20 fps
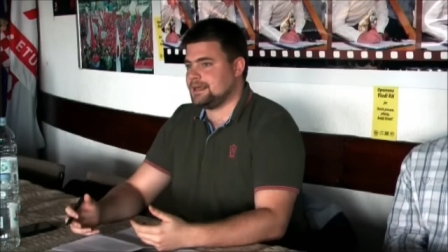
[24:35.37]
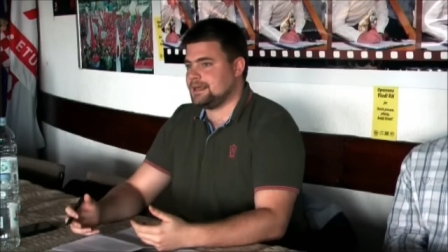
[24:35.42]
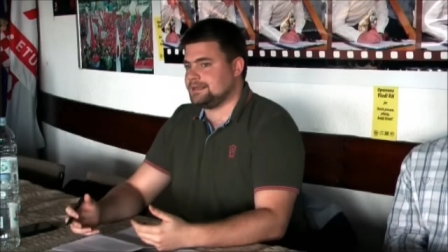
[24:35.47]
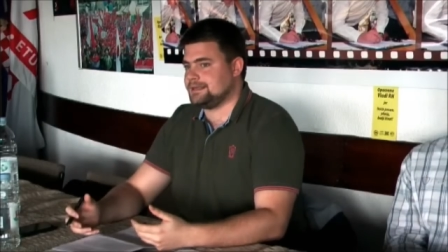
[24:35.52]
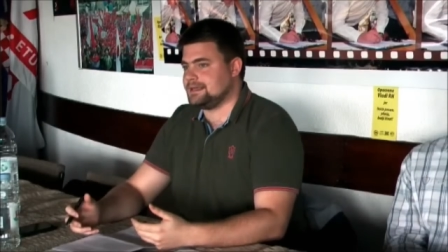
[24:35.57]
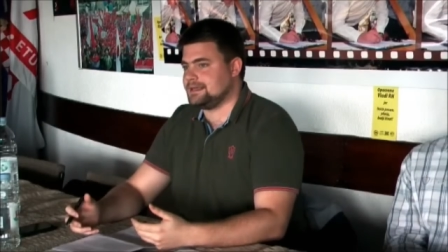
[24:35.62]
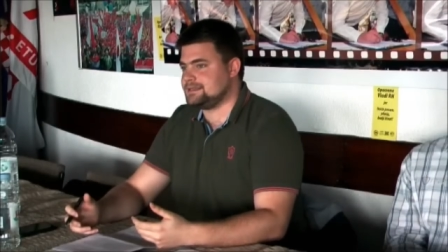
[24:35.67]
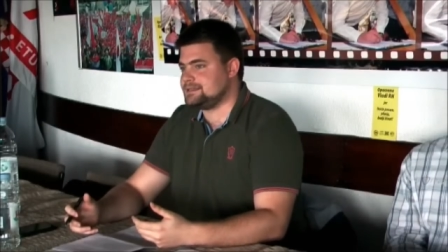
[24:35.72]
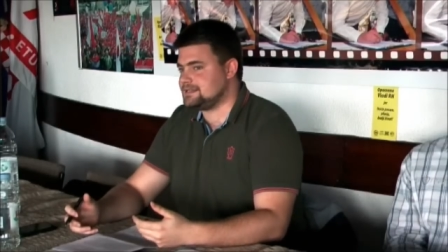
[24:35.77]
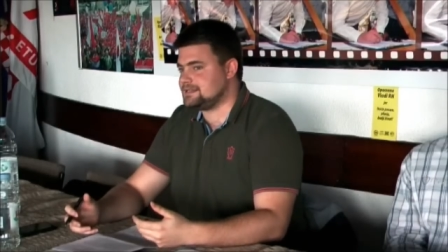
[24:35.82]

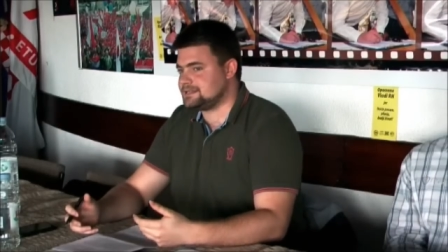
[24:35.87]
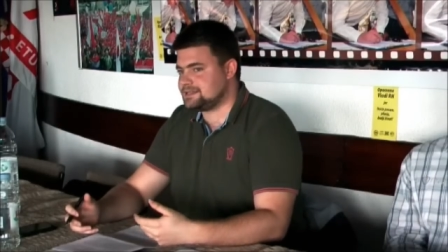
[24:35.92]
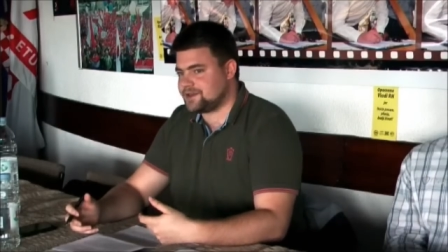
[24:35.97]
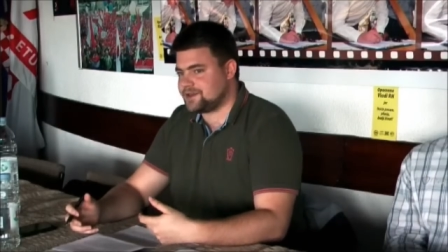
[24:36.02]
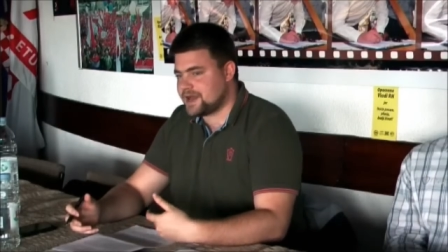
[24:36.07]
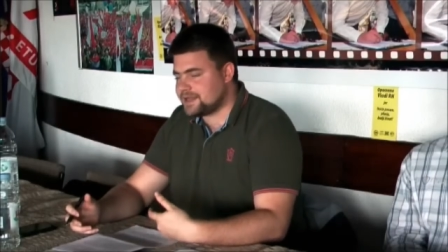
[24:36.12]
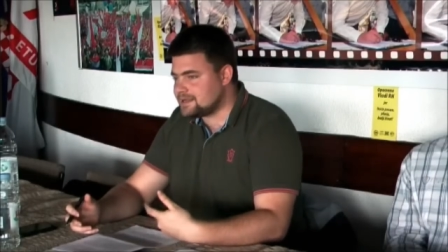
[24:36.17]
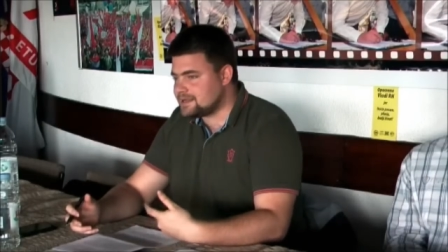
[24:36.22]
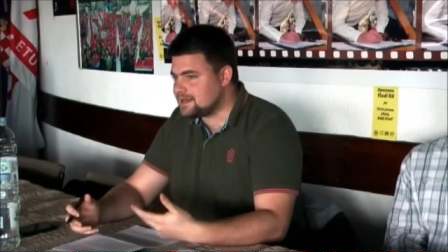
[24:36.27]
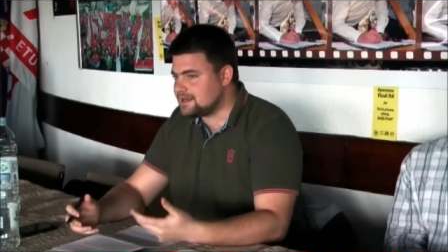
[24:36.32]
that is
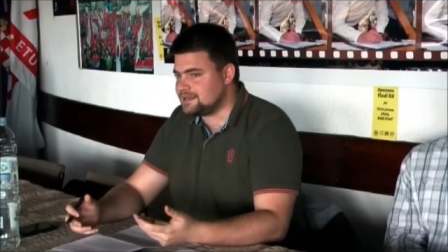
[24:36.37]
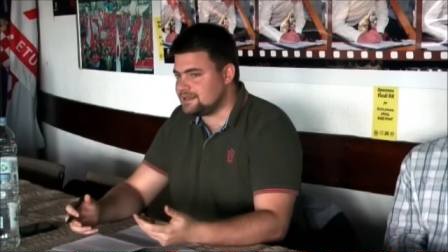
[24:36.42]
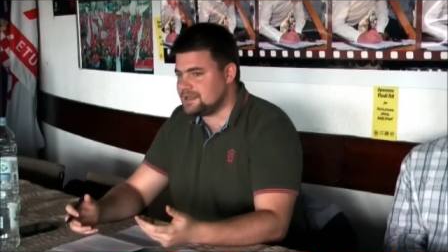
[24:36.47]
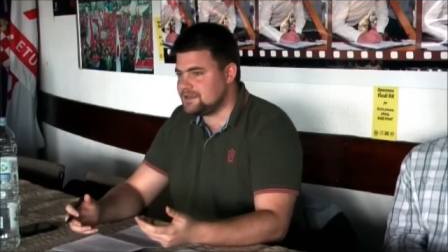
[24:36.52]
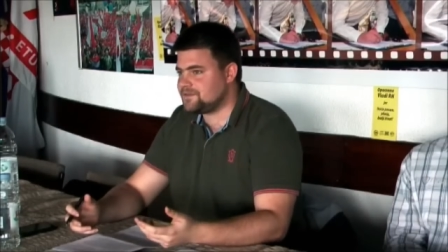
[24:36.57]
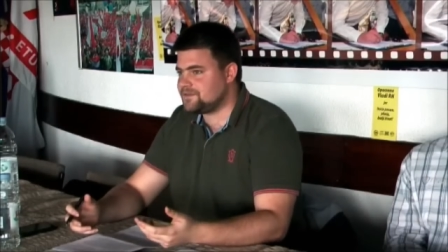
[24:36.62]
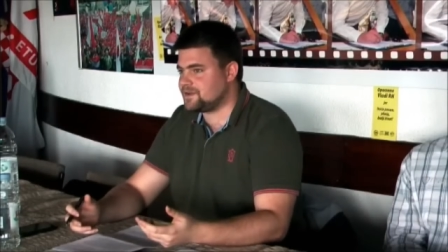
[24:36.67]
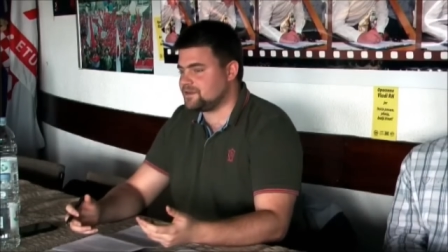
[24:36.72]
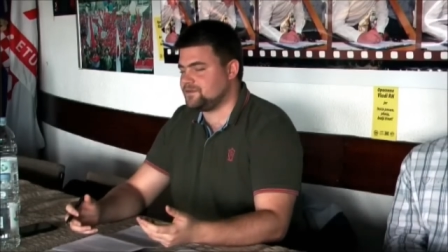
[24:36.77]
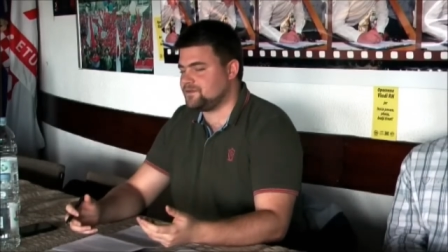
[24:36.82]
radically
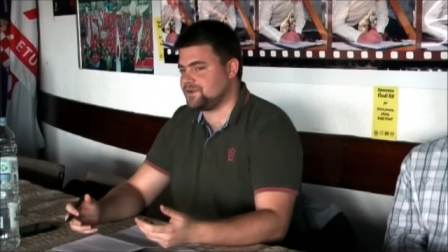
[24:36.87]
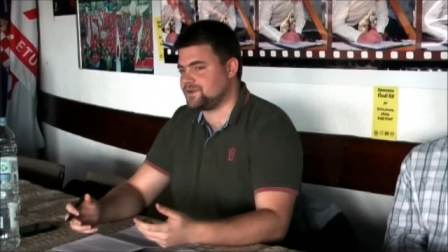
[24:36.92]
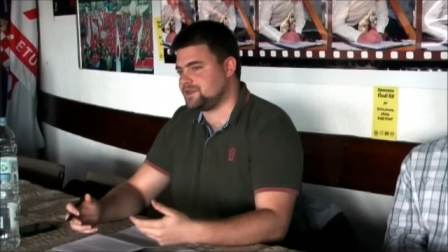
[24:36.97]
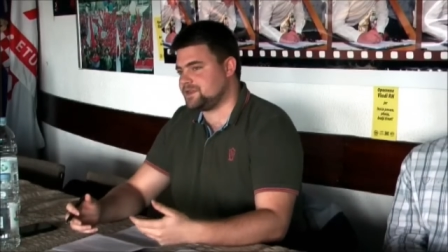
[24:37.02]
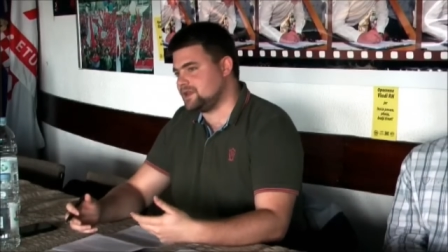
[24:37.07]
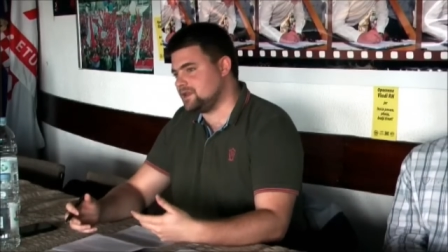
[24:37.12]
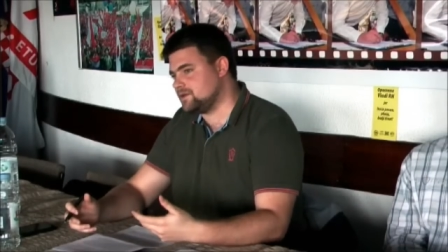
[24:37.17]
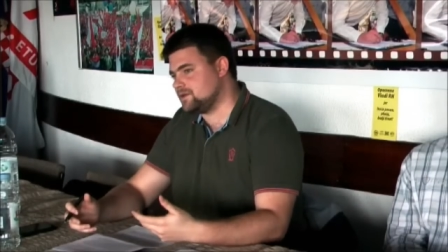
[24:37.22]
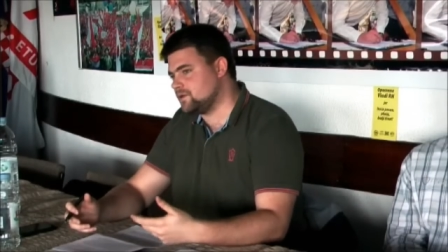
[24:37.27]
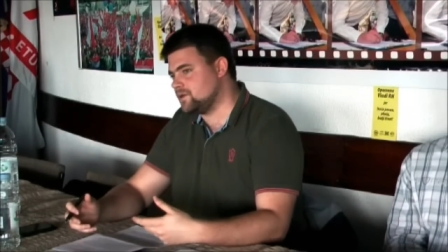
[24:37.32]
different from
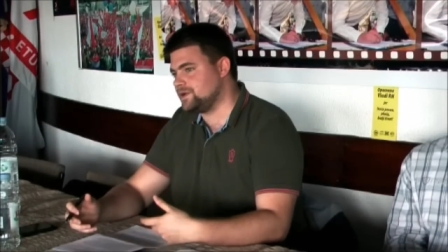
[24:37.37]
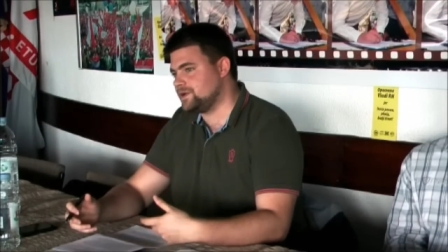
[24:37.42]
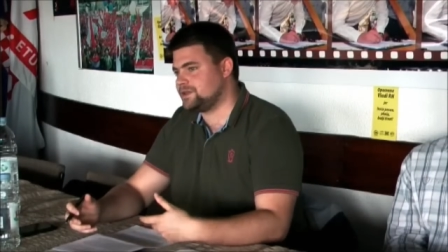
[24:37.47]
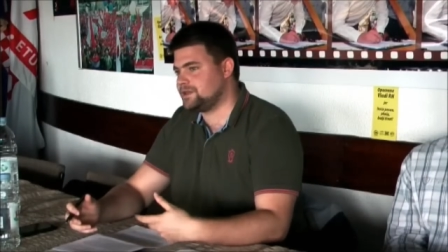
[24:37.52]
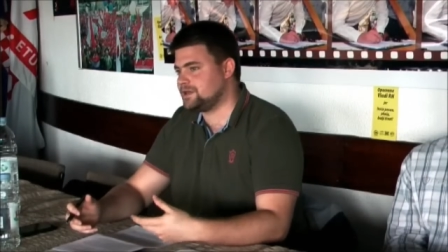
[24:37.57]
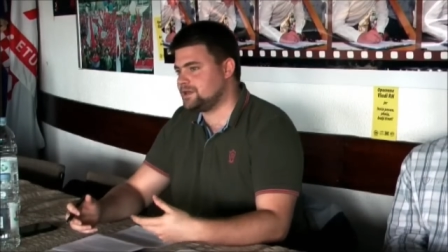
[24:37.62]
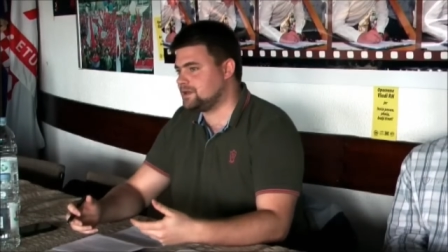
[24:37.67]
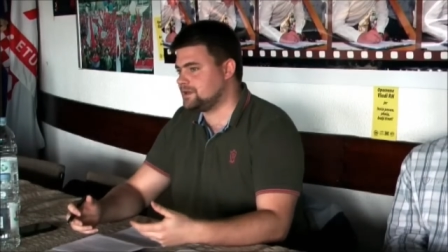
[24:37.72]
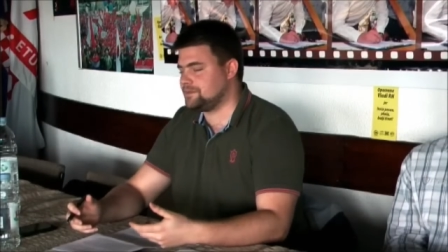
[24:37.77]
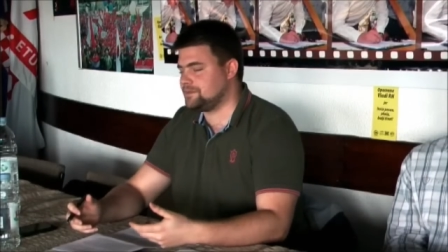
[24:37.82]
the old
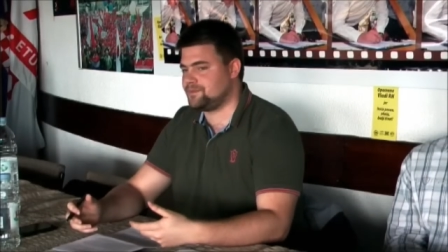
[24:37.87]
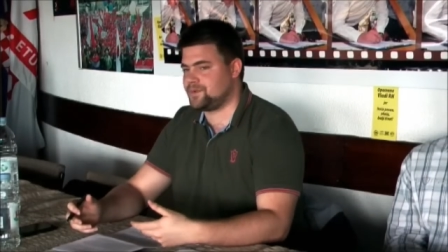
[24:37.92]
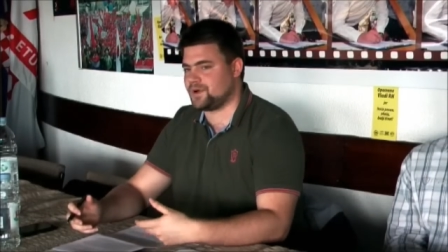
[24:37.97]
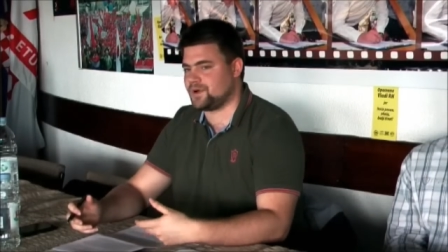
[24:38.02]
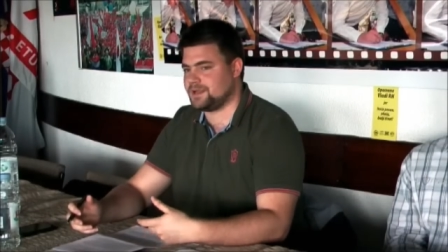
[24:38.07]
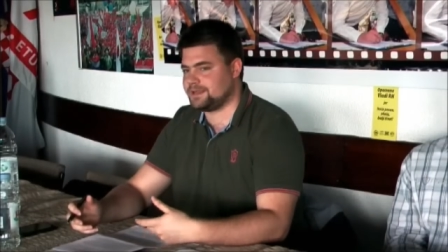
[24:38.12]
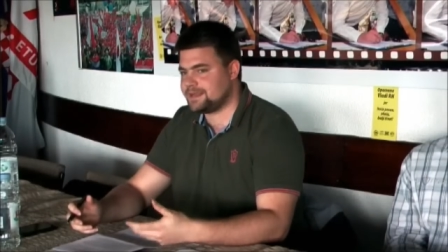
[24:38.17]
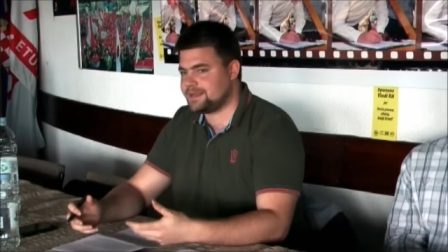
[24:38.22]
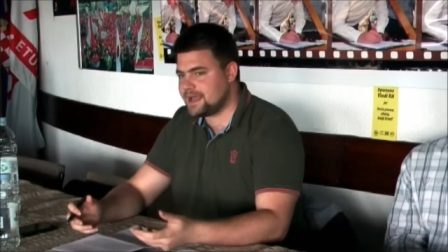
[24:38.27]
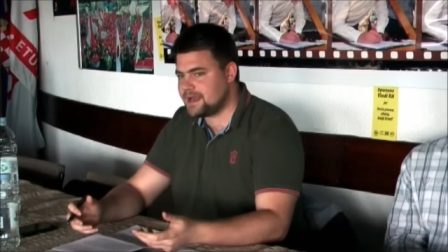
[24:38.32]

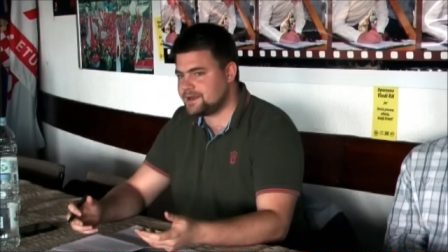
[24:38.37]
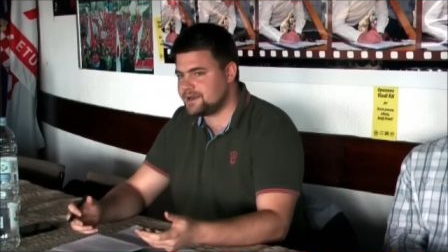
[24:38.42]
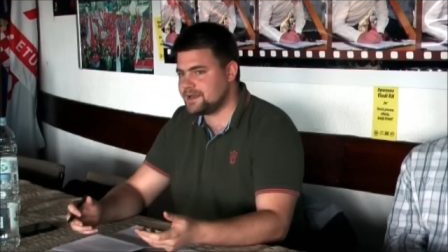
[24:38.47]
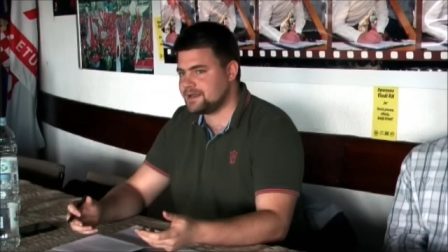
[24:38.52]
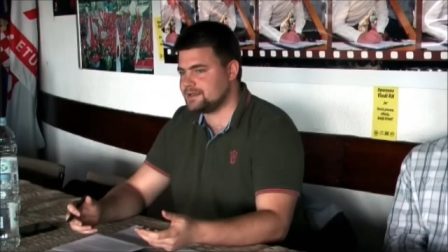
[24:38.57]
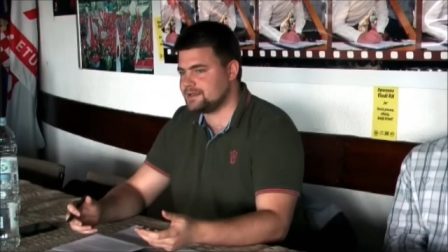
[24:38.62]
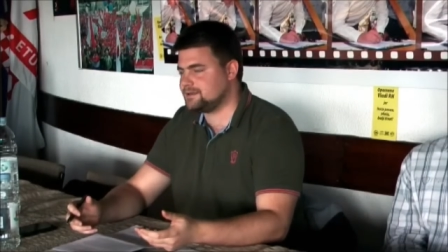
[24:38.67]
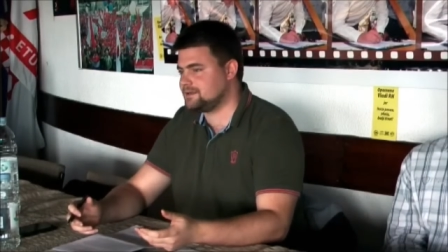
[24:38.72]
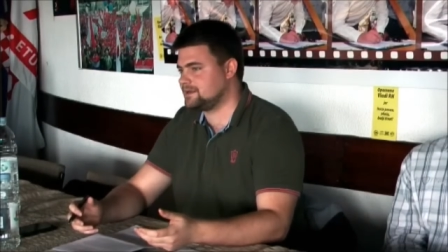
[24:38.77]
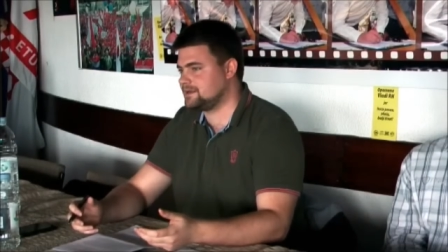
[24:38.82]

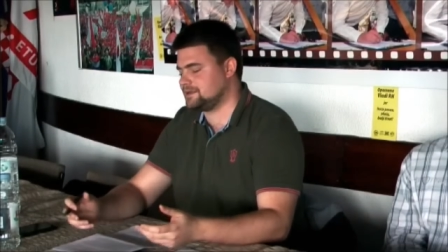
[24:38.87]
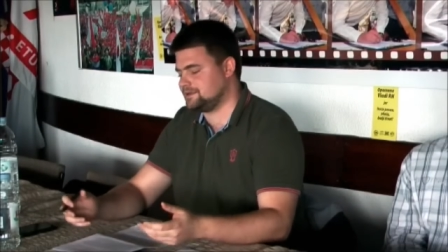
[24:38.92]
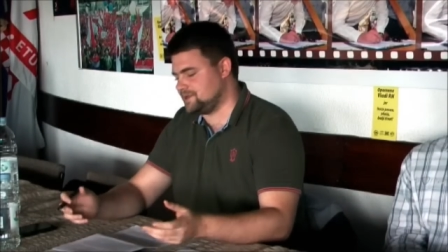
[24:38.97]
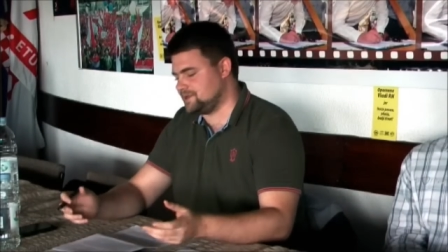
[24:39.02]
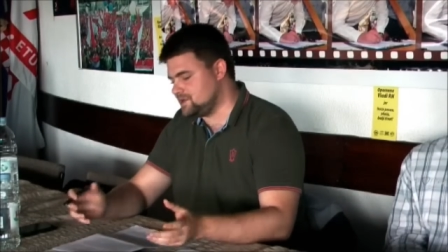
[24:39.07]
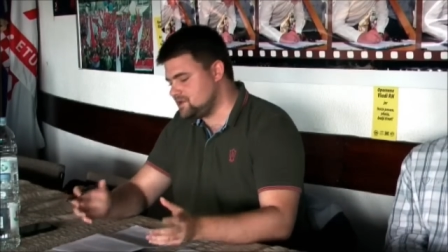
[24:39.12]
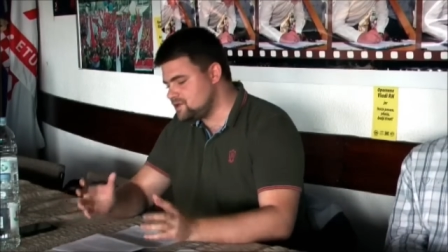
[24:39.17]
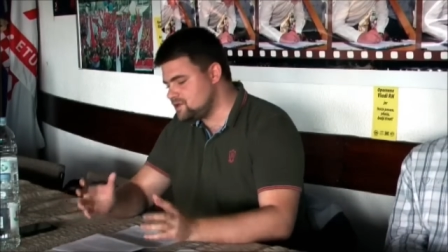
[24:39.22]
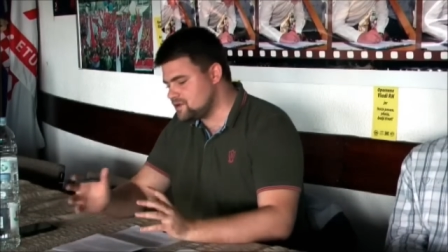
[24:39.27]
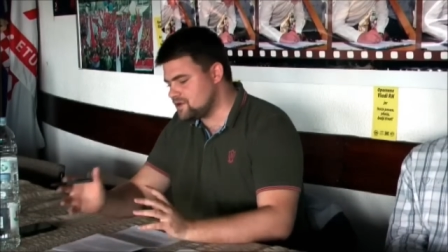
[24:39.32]
proletariat,
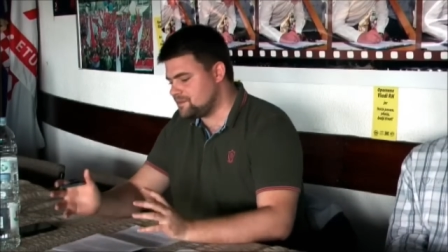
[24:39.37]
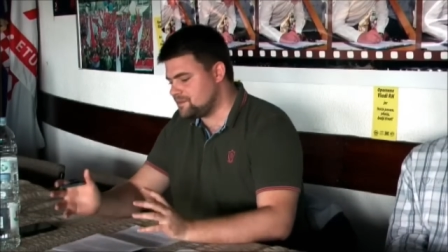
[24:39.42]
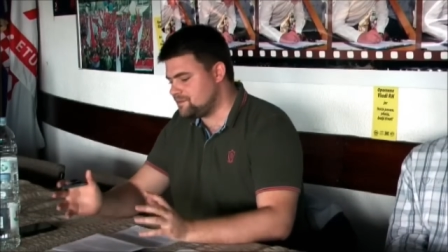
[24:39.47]
the new